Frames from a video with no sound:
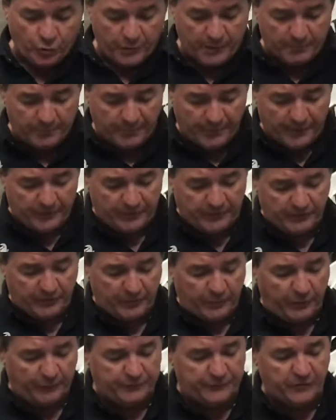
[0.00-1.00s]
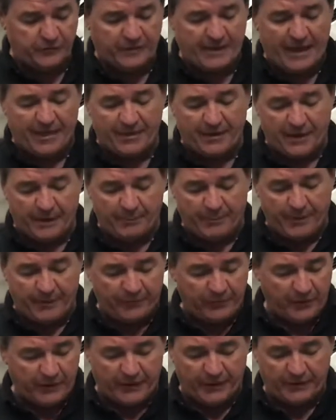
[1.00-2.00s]
impellers that I've just gathered up over the
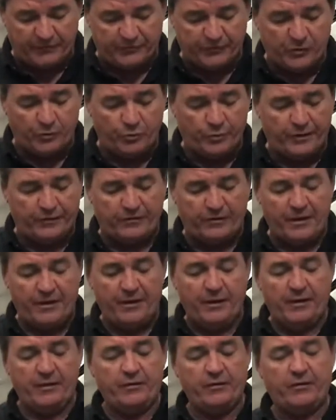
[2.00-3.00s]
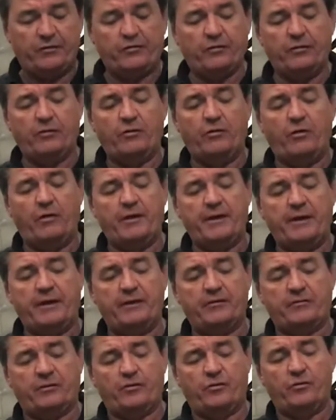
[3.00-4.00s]
last few weeks. This little guy here is
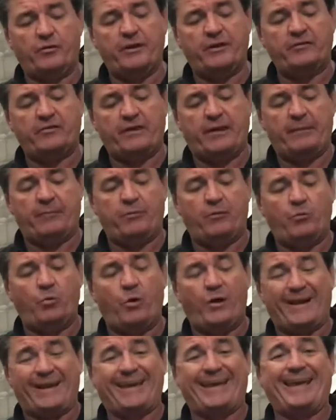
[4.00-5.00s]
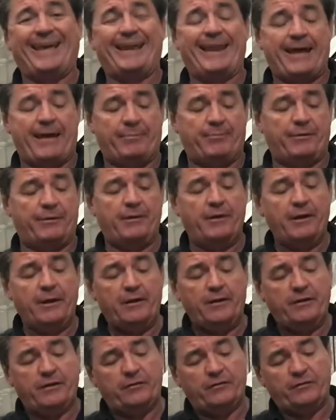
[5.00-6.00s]
a good example of what can happen.
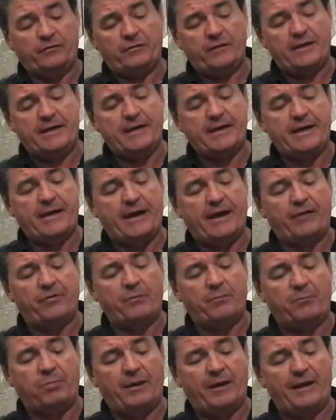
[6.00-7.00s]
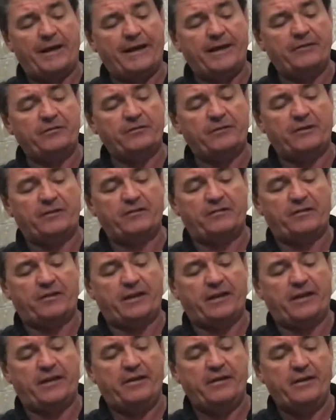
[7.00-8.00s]
You can see here how the blades can
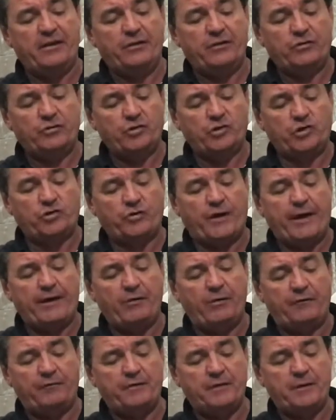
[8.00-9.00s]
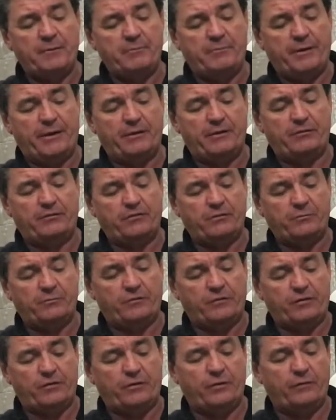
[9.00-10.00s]
tear straight off the impellers
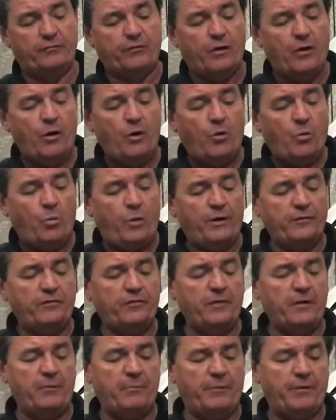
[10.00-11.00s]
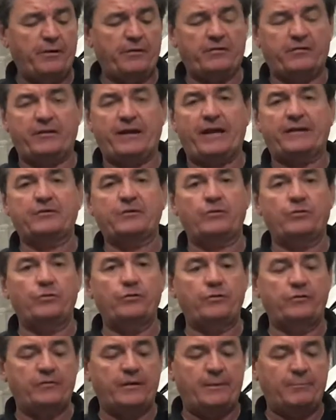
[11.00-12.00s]
themselves. Once the impellers start to
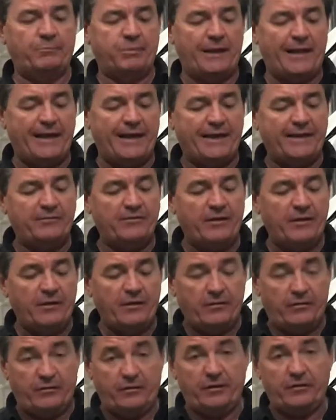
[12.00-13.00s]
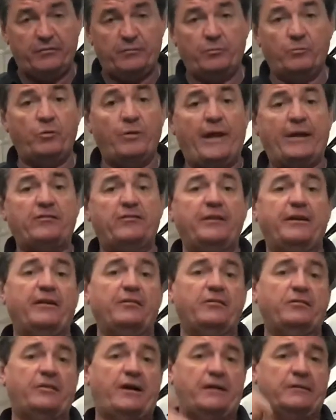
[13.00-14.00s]
lose their blades, these will actually get
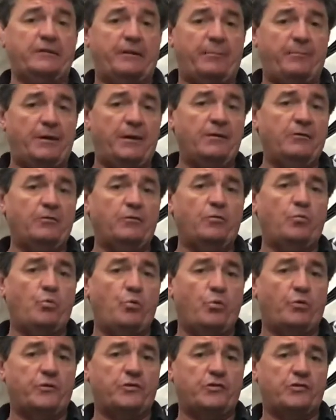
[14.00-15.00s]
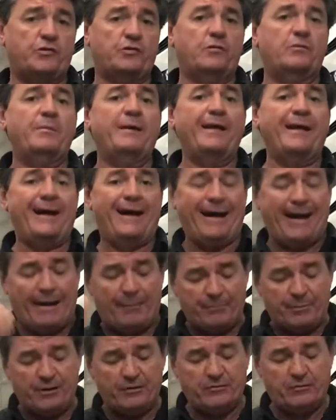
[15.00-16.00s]
sucked up into the water tube, up
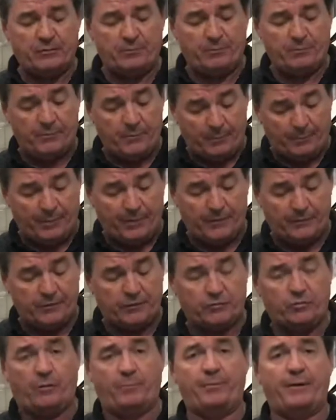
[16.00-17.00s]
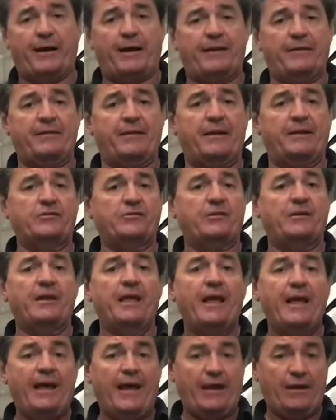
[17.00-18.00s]
into the top part of the engine
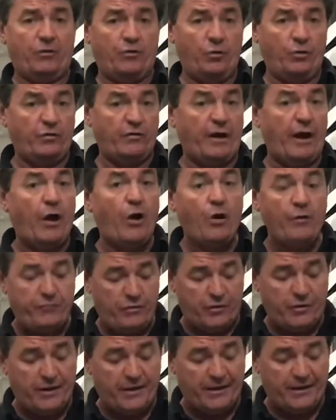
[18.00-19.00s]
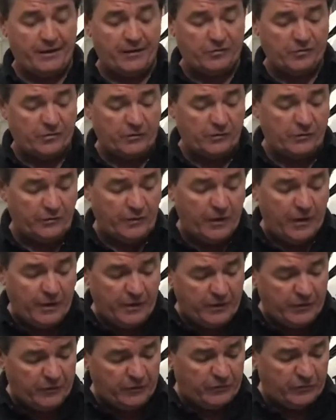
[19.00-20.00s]
and cause overheating issues.
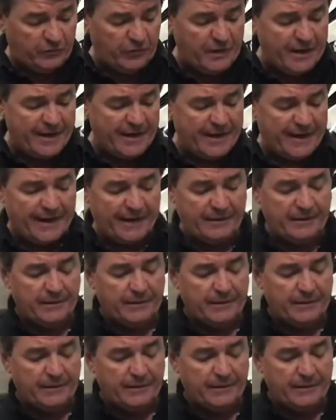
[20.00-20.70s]
You can see here,